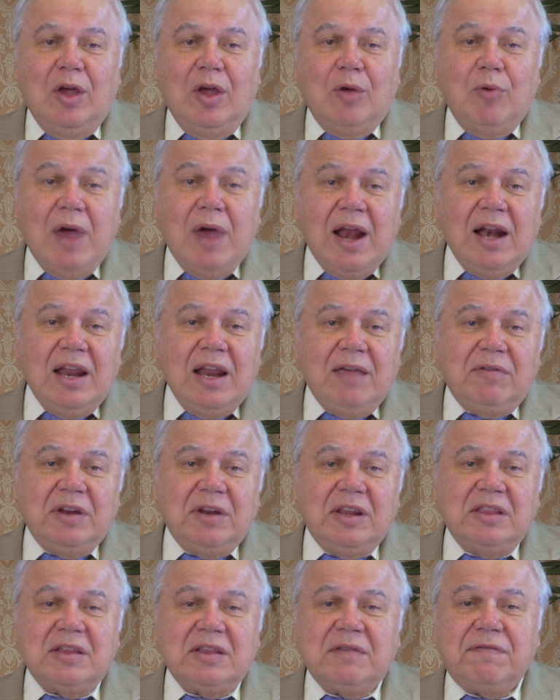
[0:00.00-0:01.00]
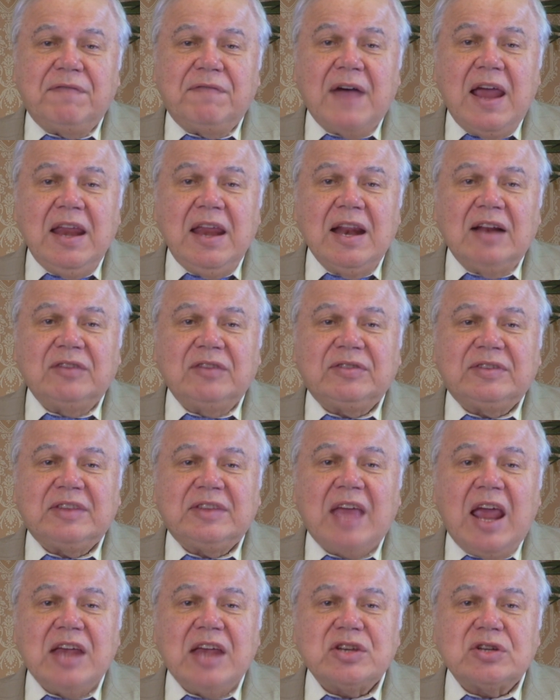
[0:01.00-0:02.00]
We are living in the final
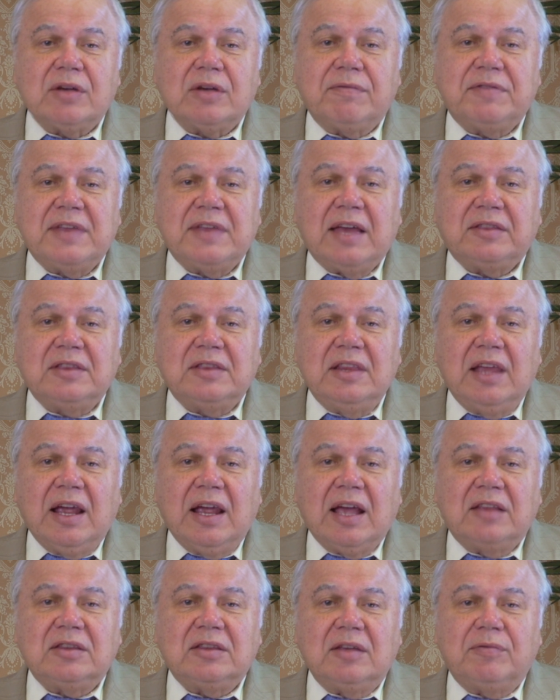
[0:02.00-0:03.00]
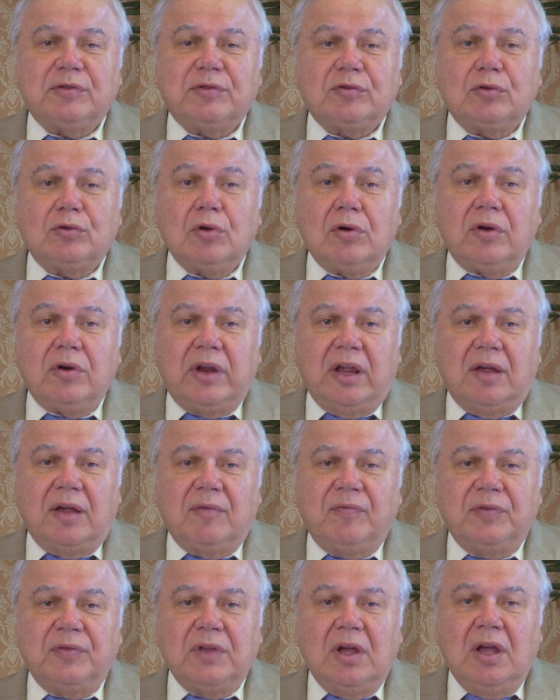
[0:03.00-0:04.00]
stage of that negative story,
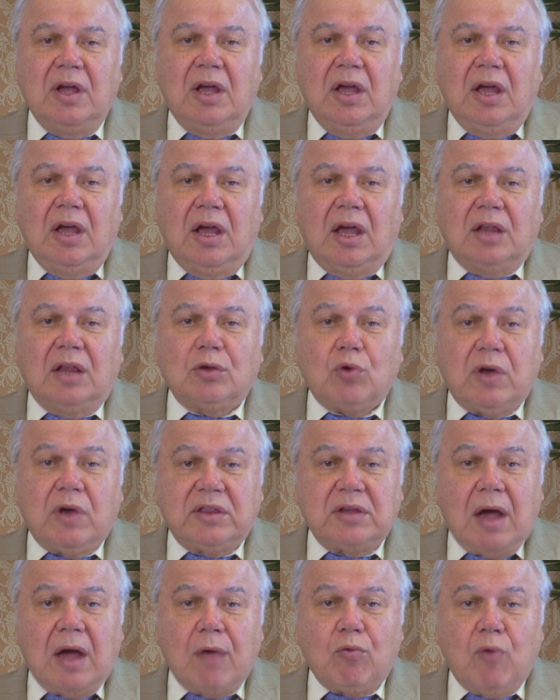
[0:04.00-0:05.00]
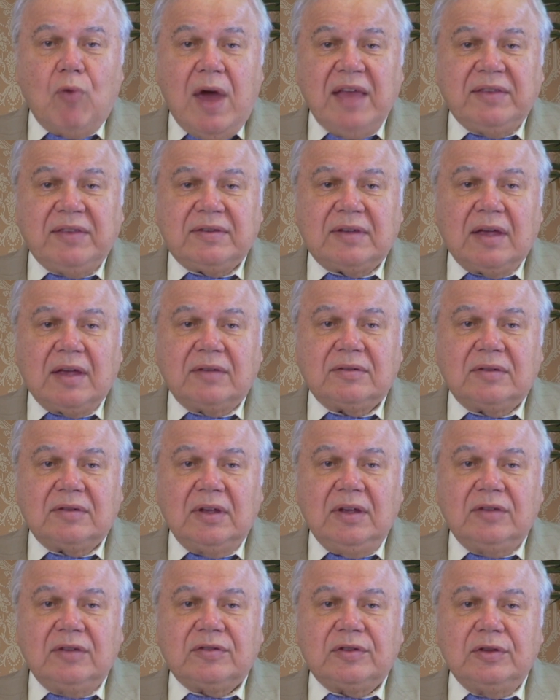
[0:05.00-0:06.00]
and what awaits us
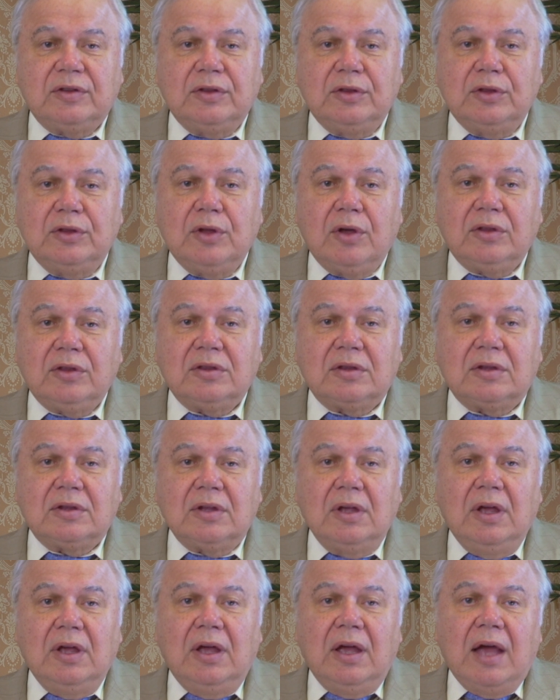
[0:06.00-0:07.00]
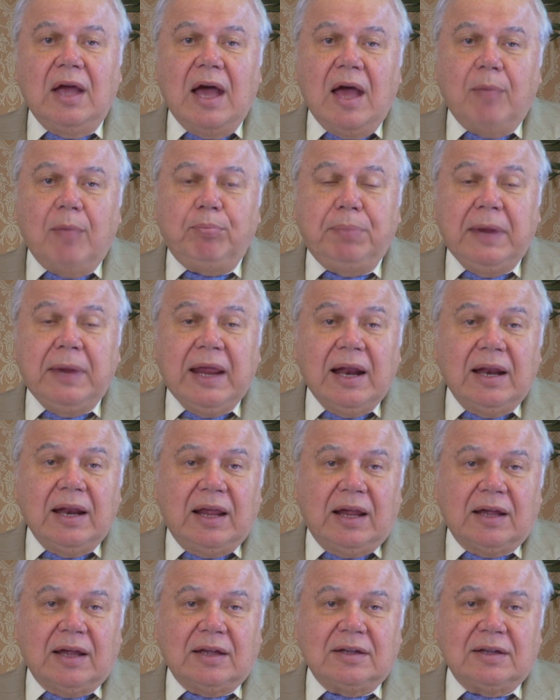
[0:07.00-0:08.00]
is not appealing.